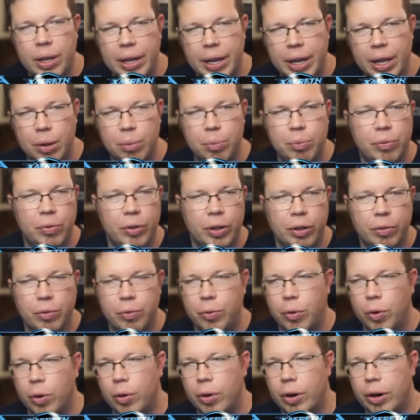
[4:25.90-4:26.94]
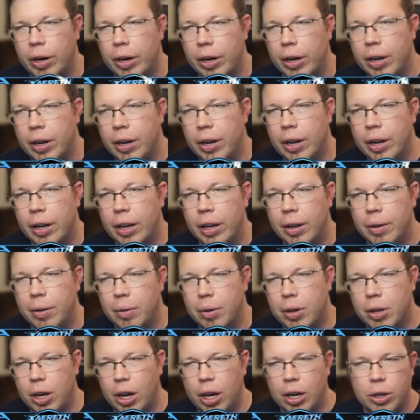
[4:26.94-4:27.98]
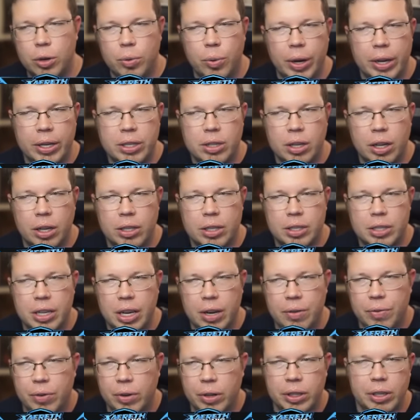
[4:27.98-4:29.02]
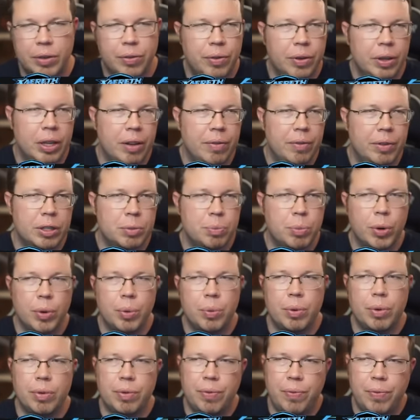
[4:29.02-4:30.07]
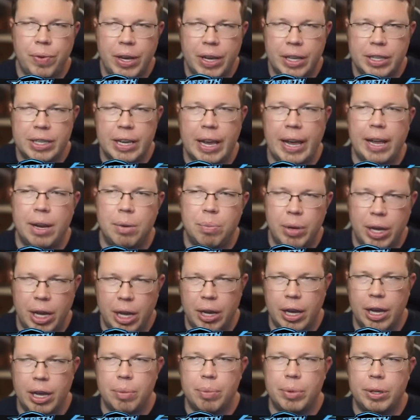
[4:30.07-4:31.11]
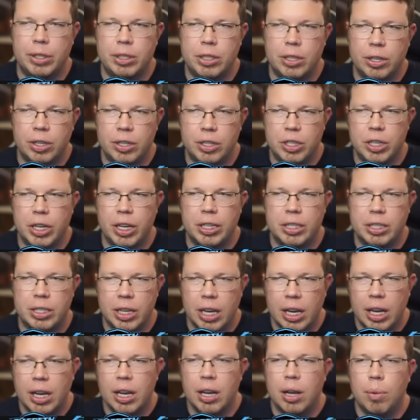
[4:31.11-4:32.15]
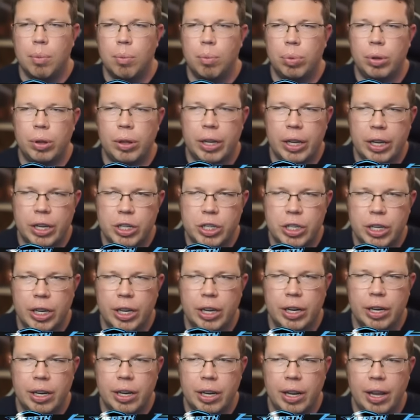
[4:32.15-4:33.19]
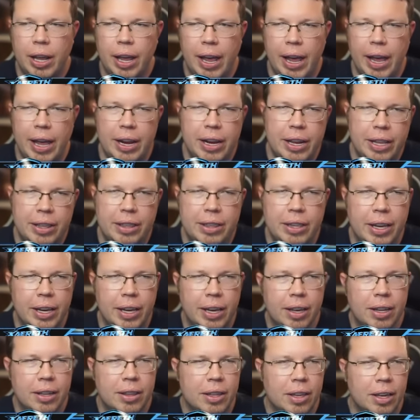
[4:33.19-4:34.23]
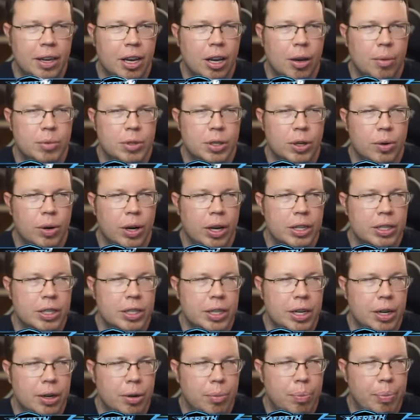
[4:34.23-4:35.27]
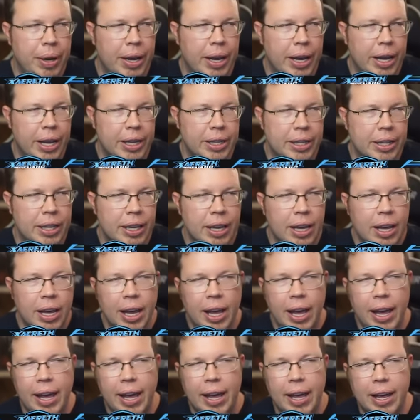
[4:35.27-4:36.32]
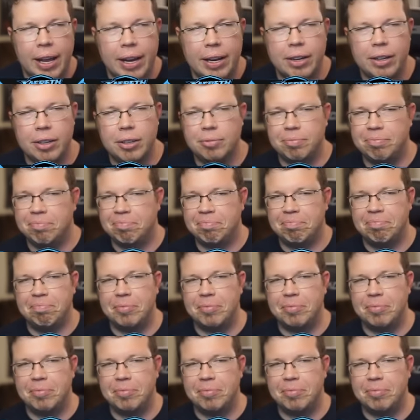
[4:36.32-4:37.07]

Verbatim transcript: really helpful for Conquest on several different levels, both with feats and being able to just bludgeon anything that comes across their path. And